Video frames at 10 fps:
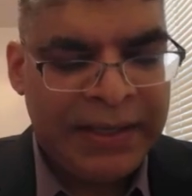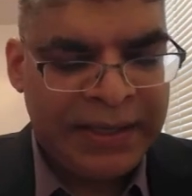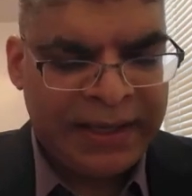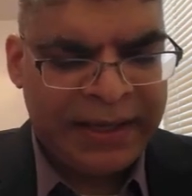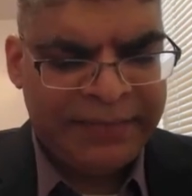
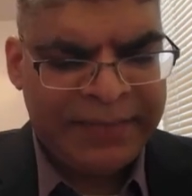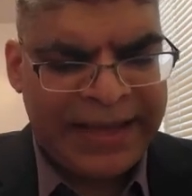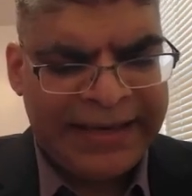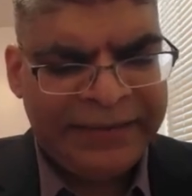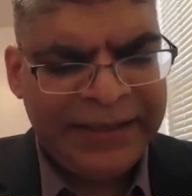And
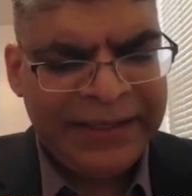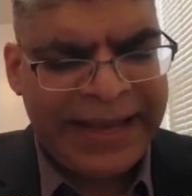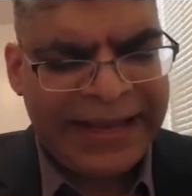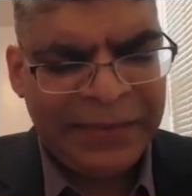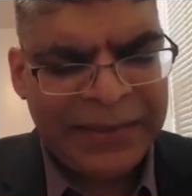I really
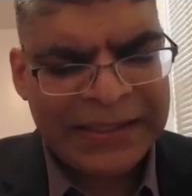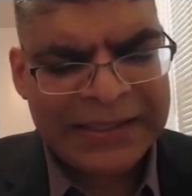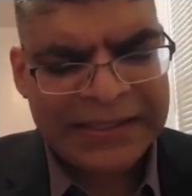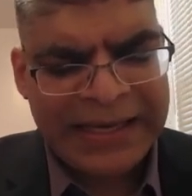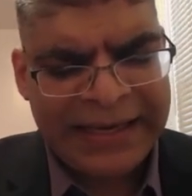end with
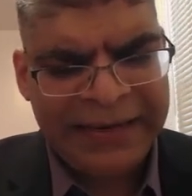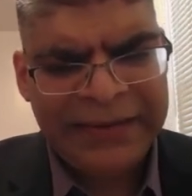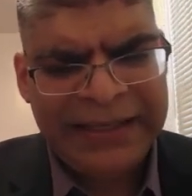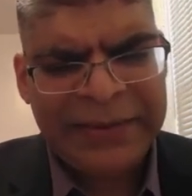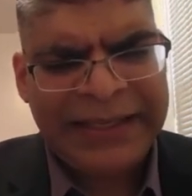this. I
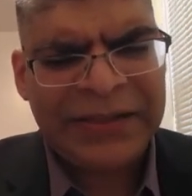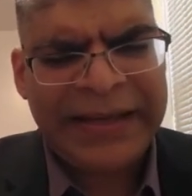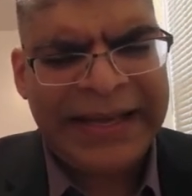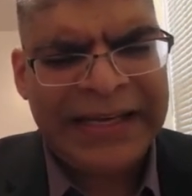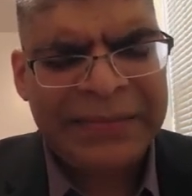really would like
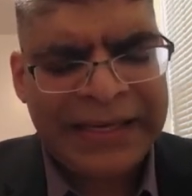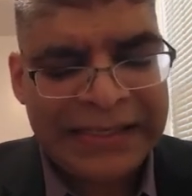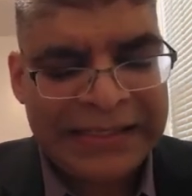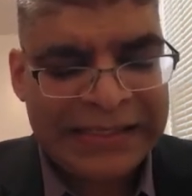to end my